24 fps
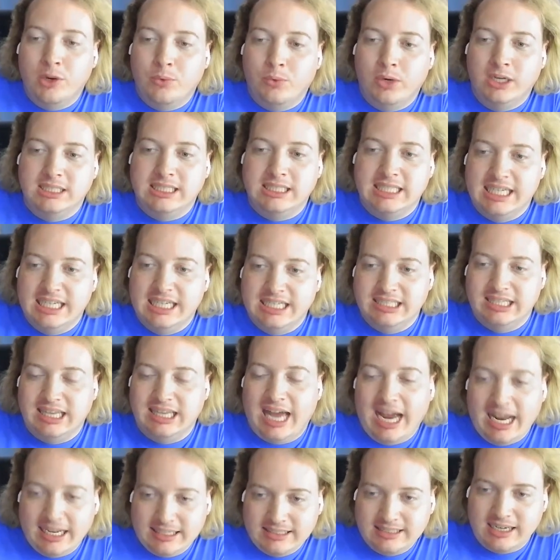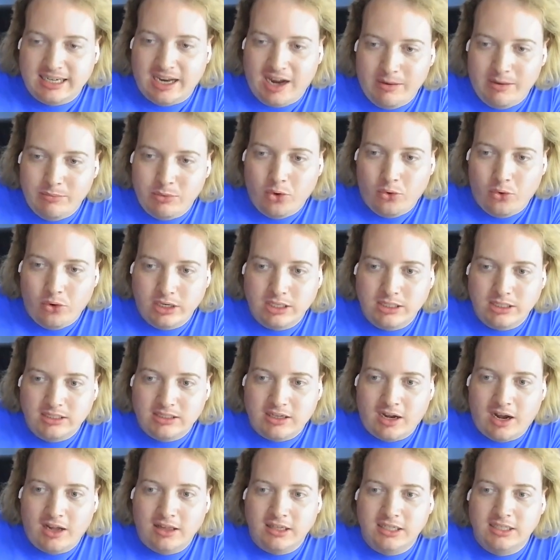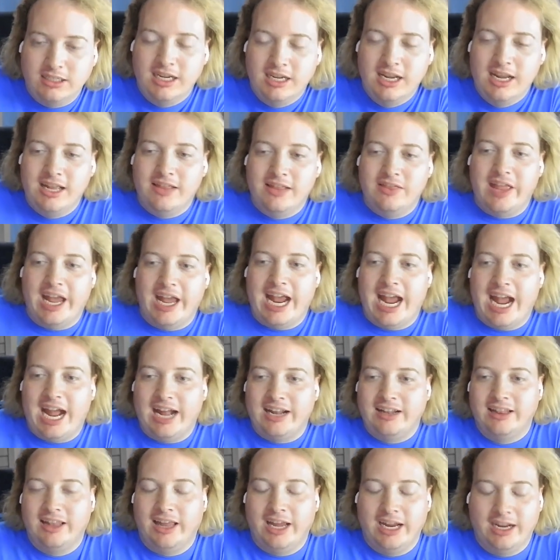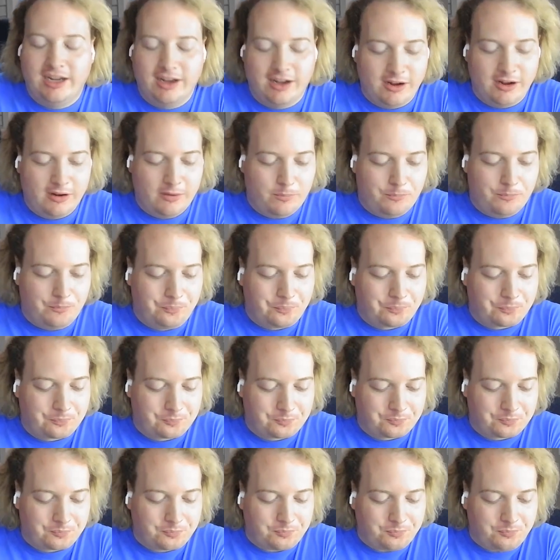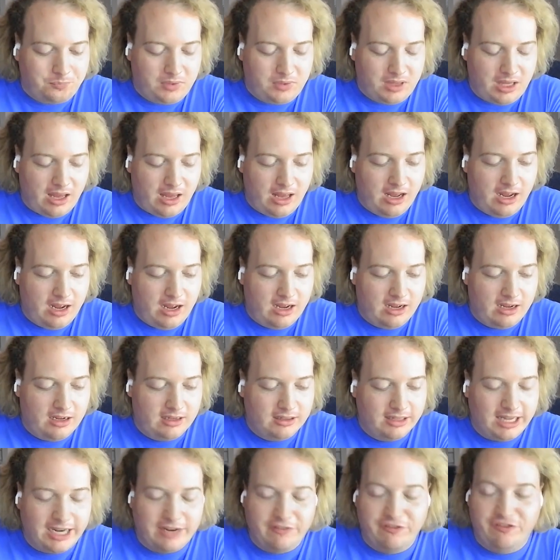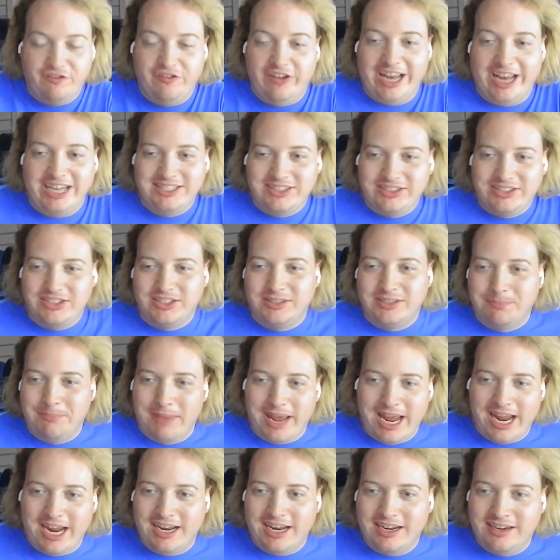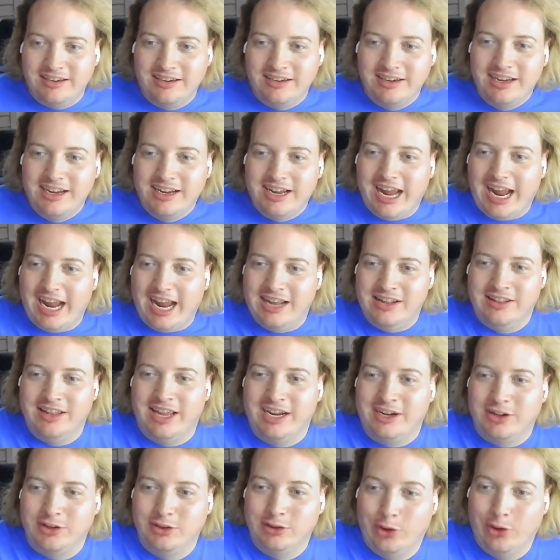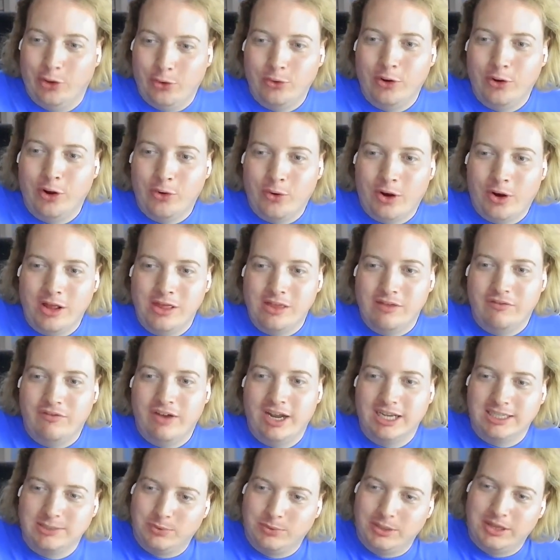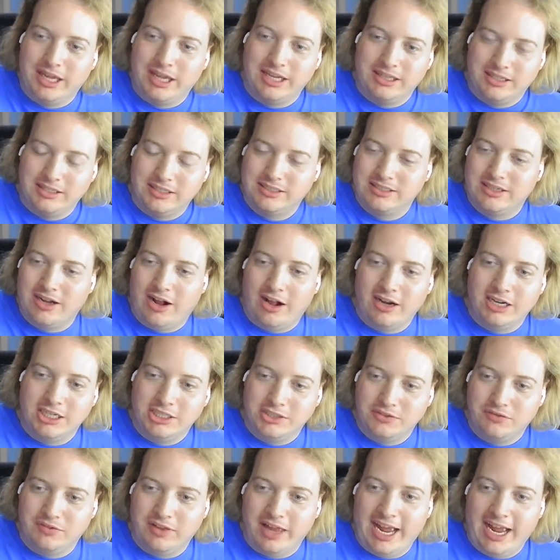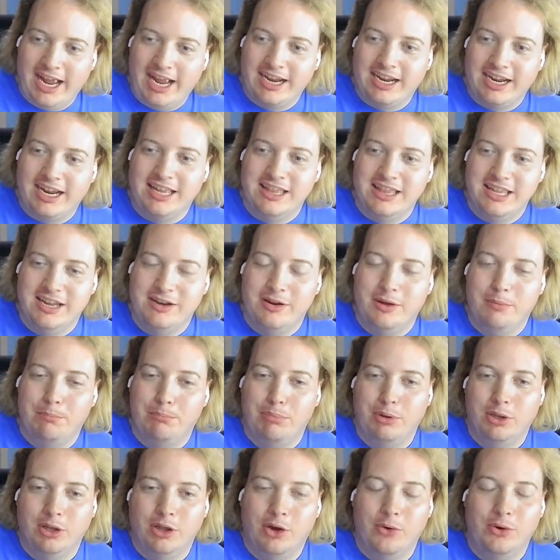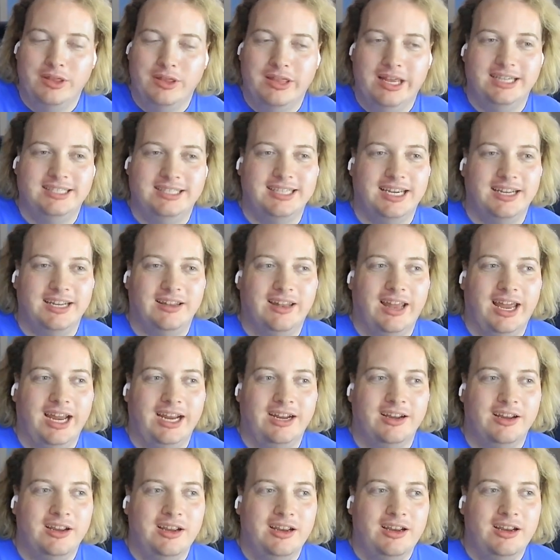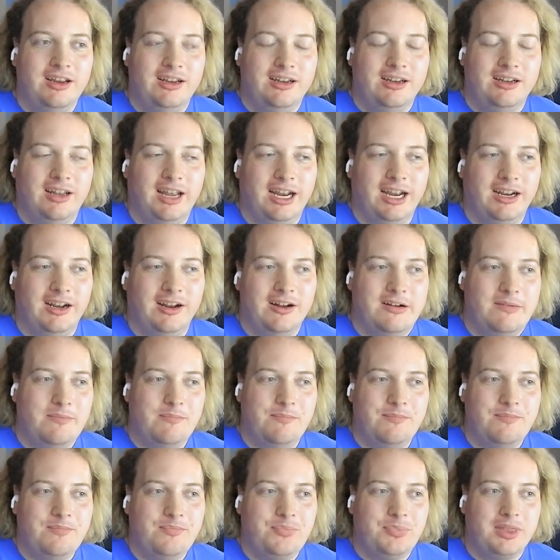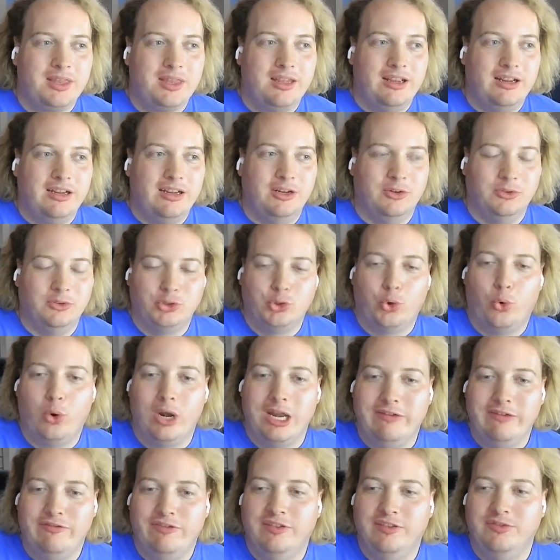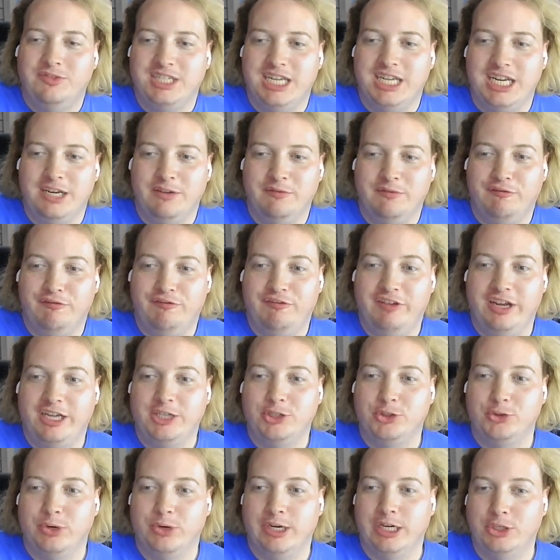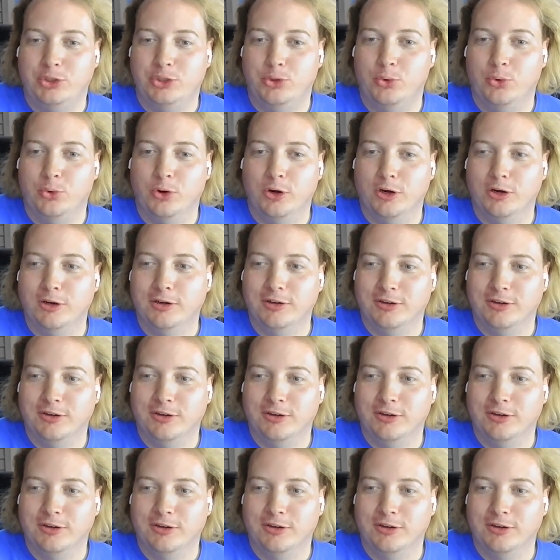it was his last time going to Scotland, they had like um, uh, like vests made and like a logo on the vest with like the Scottish flag, and then below it they said like like um you know 2015 victory tour